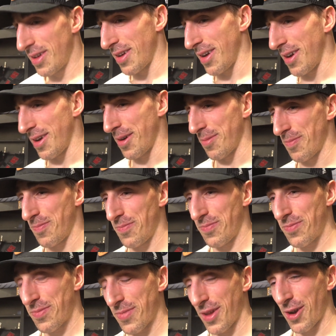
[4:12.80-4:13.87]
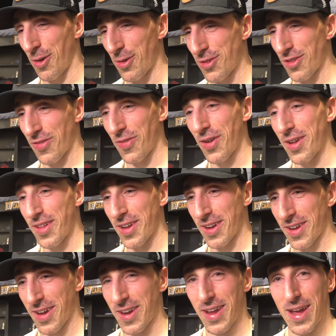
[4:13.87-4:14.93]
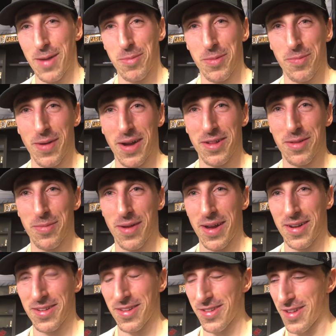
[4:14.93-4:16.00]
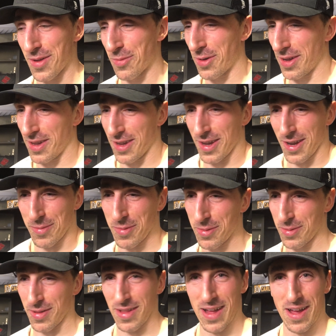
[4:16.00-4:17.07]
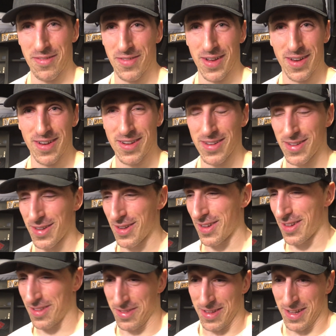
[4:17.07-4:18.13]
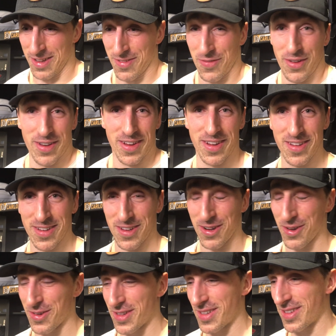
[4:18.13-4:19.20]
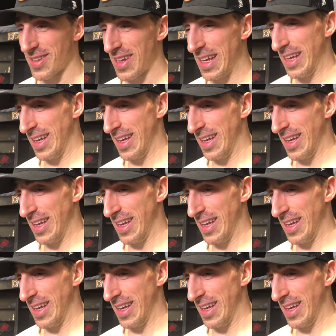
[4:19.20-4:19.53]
Um, you know, it's just funny that it kind of happened back to back in the same week. You got to be able to laugh at it. it, it it's funny, you know. Yeah. It,